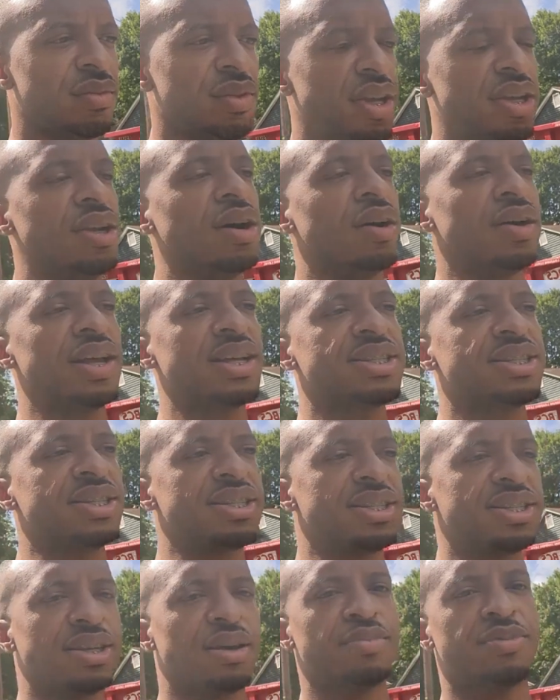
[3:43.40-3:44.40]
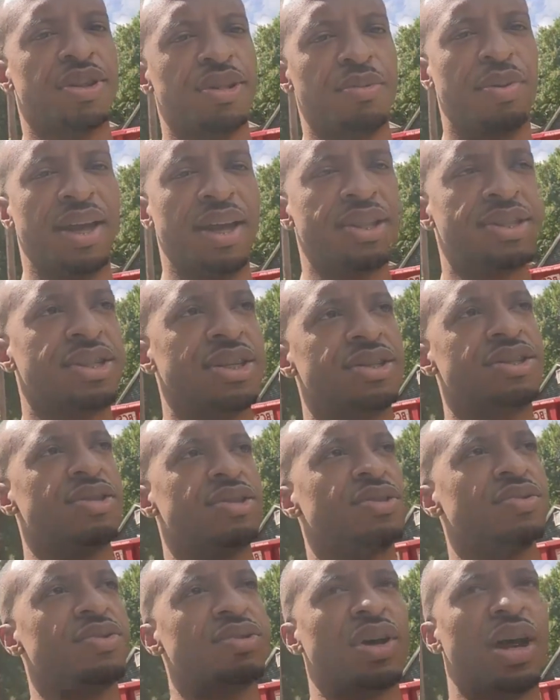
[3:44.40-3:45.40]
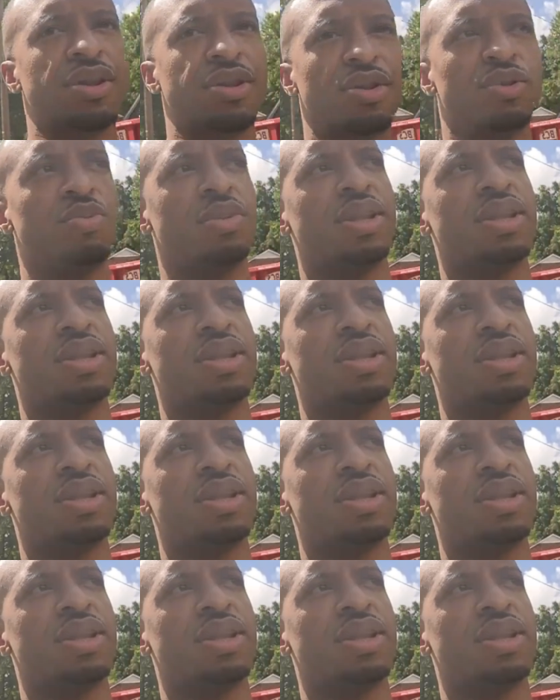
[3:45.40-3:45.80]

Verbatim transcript: you know, that's just something to pay attention to. So I do